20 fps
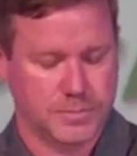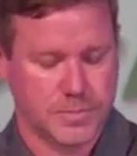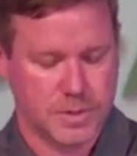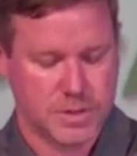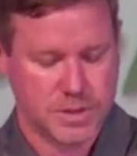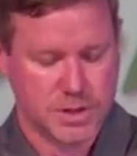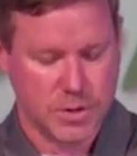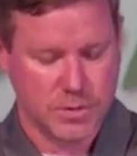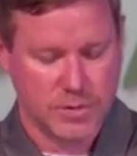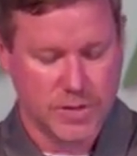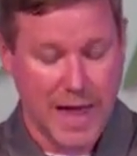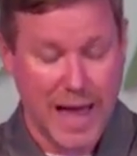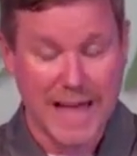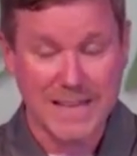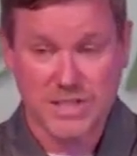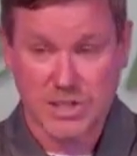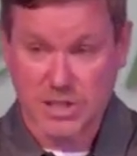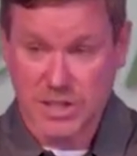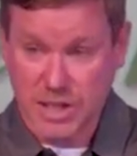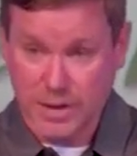So
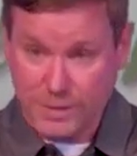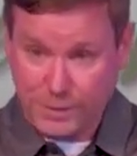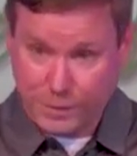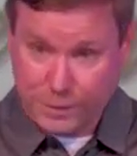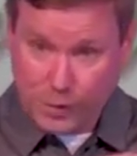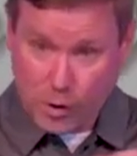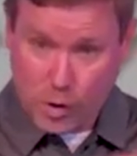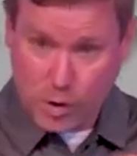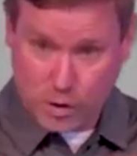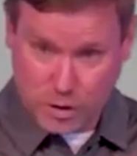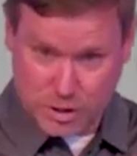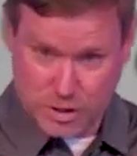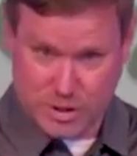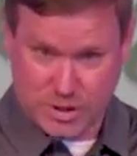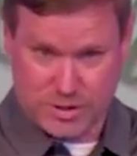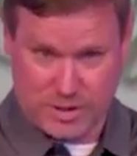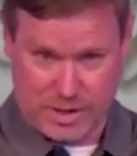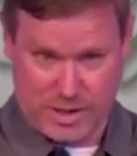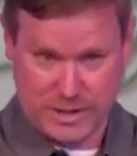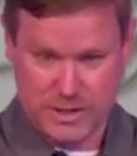that's the
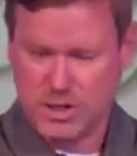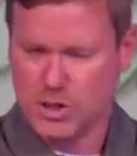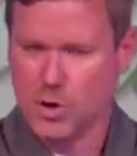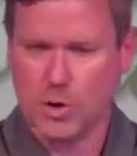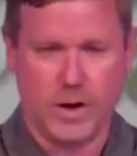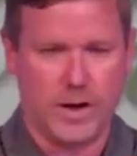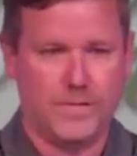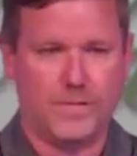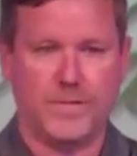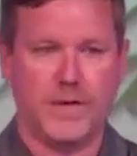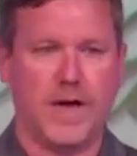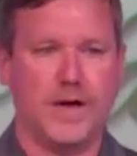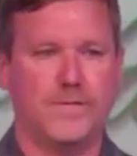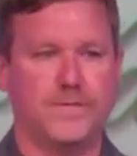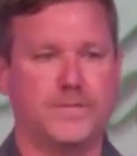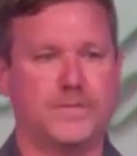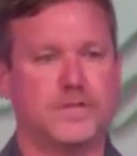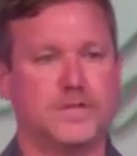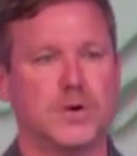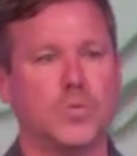first thing. So if,
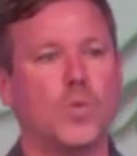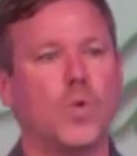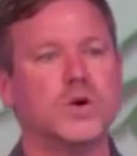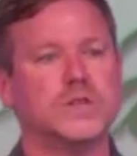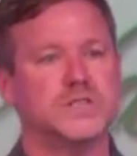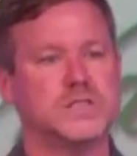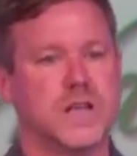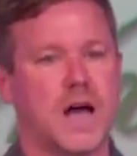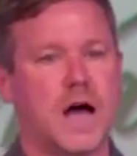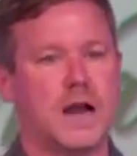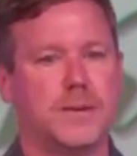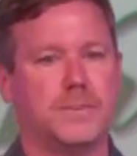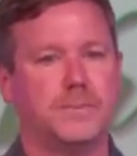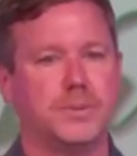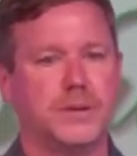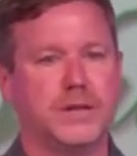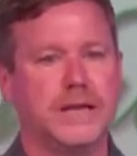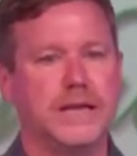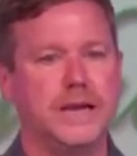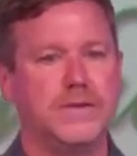if someone's not a
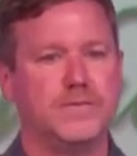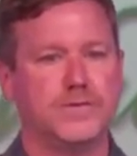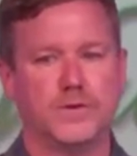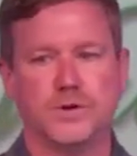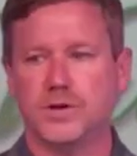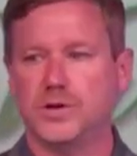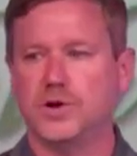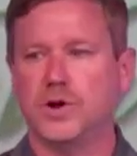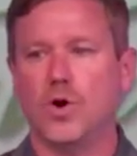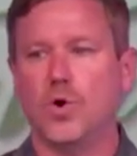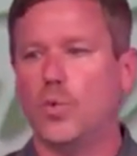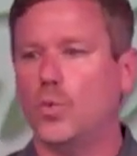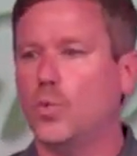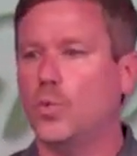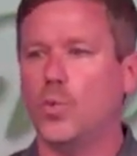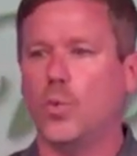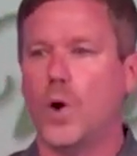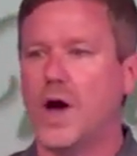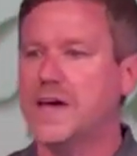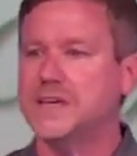believer, you
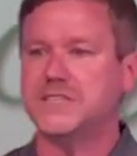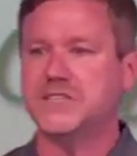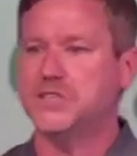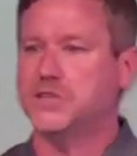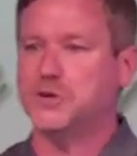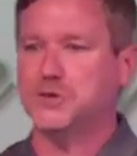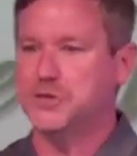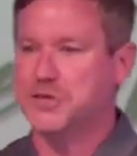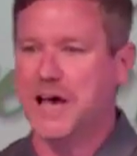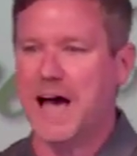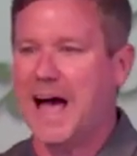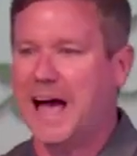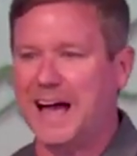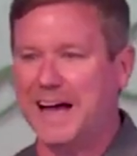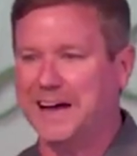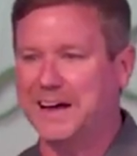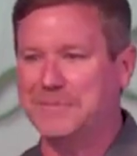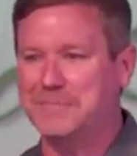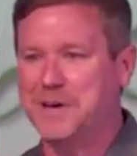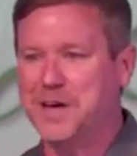don't waste their
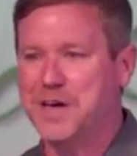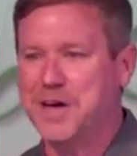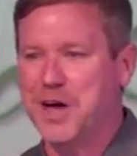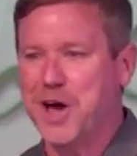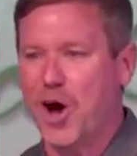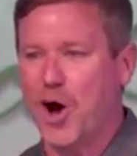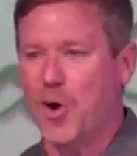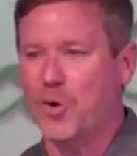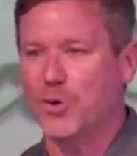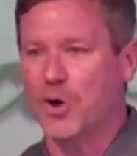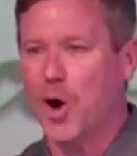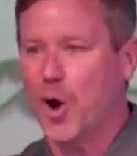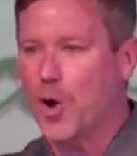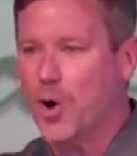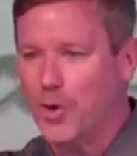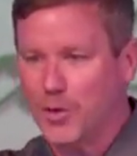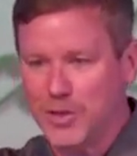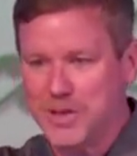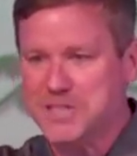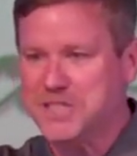time on
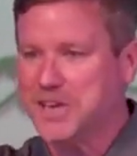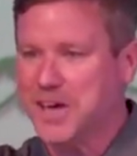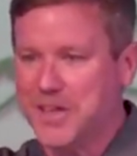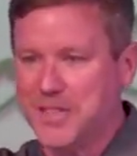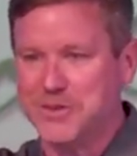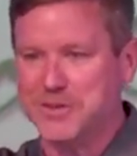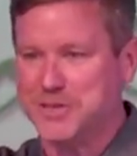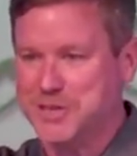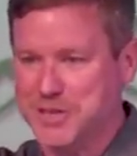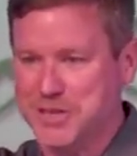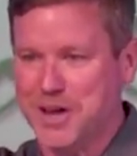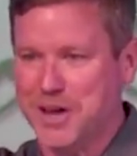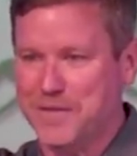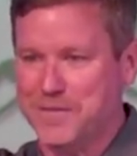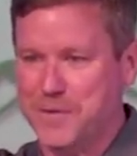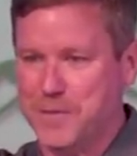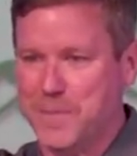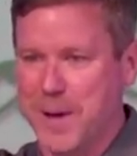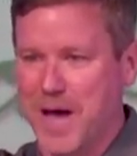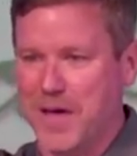all this other
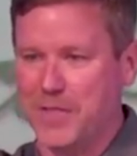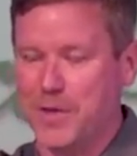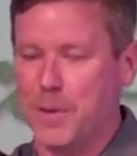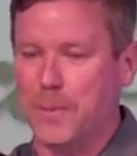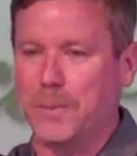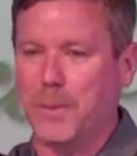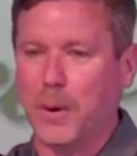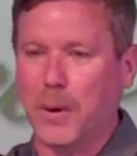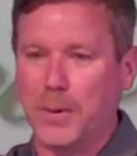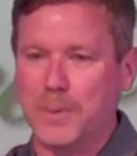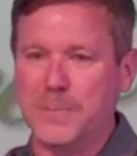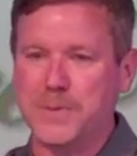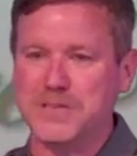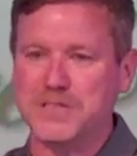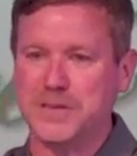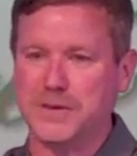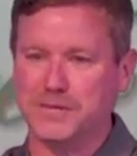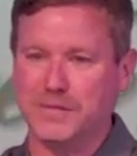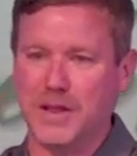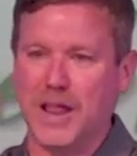stuff about their
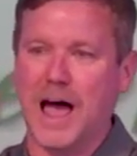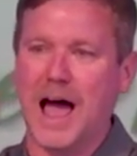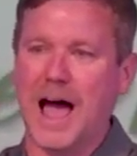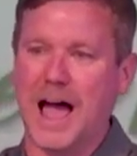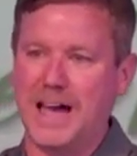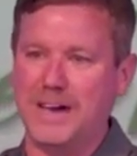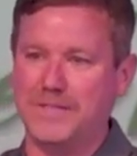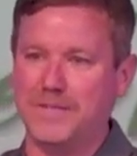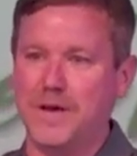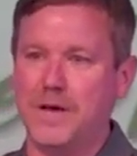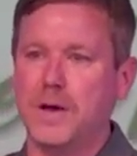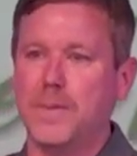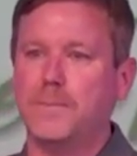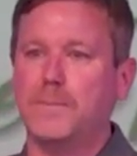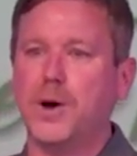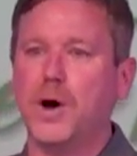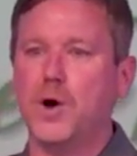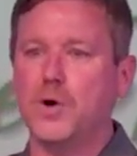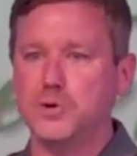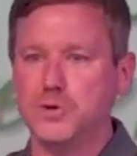purpose of life
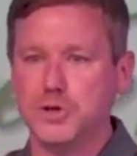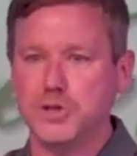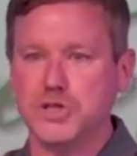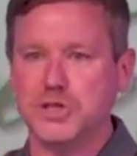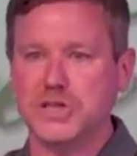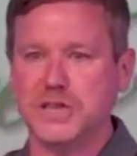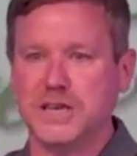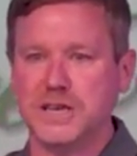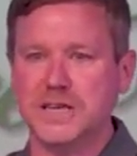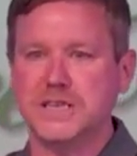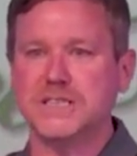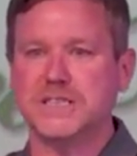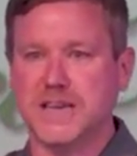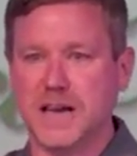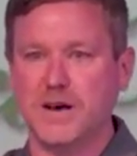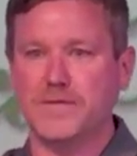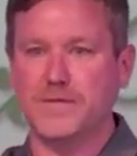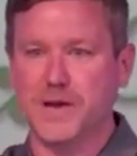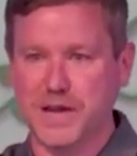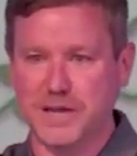post
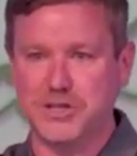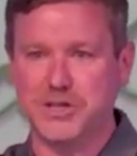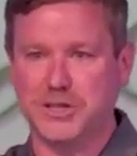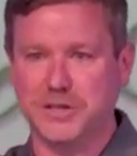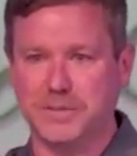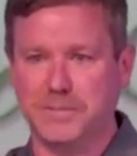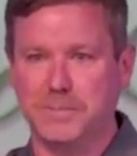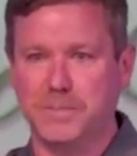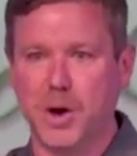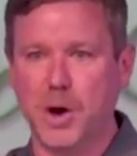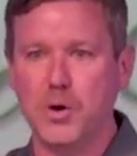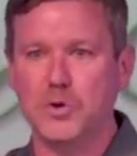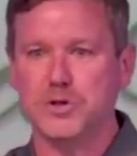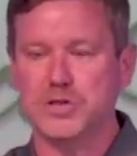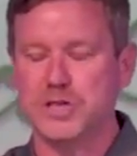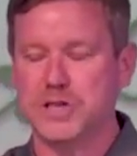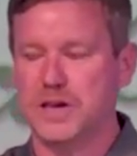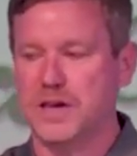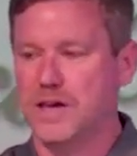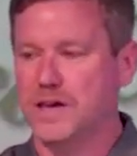salvation,
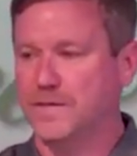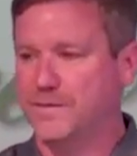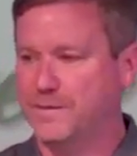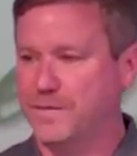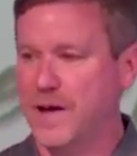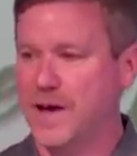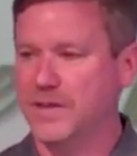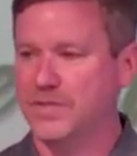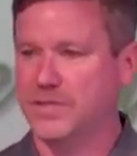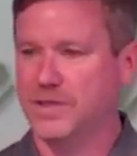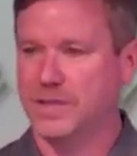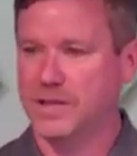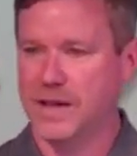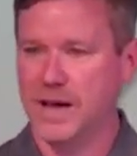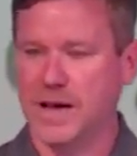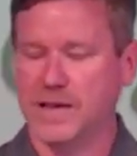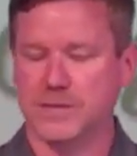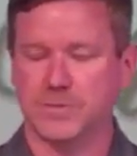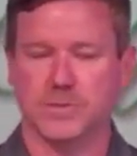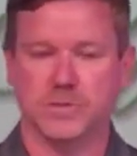post faith in the
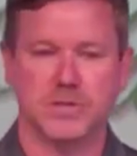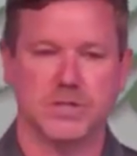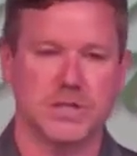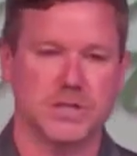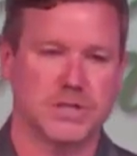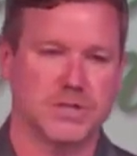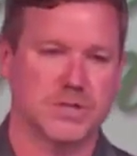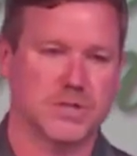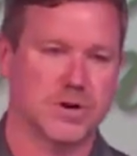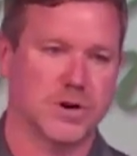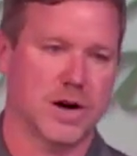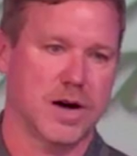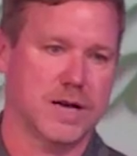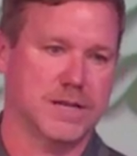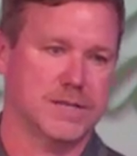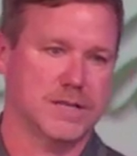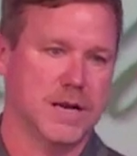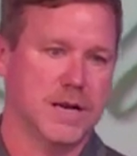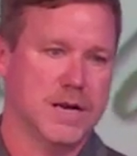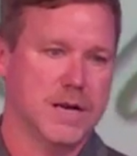gospel of Jesus
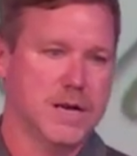Christ.